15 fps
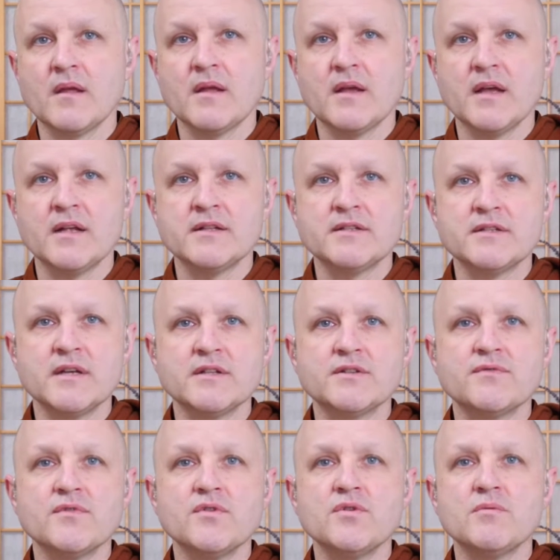And since
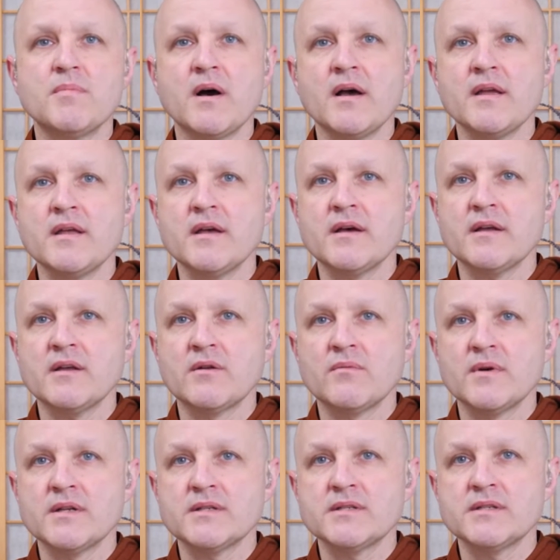for you, Bāhiya, in
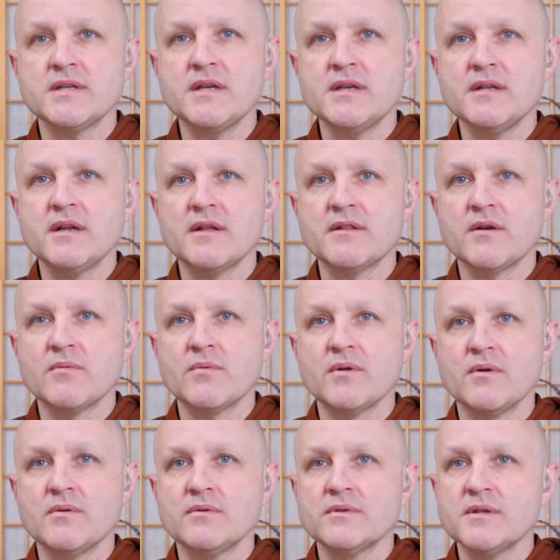what is seen, there will
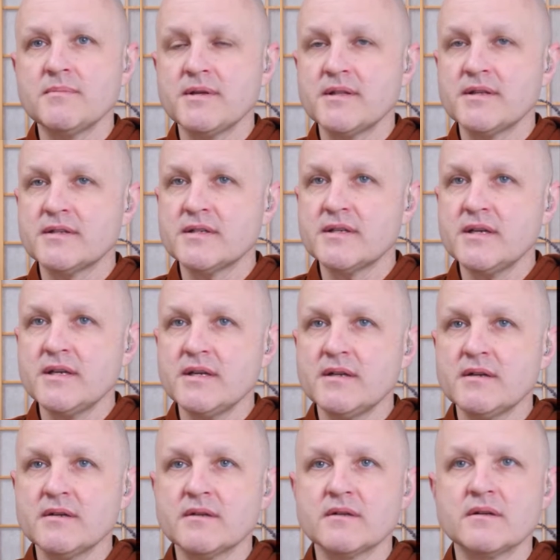only be the seen.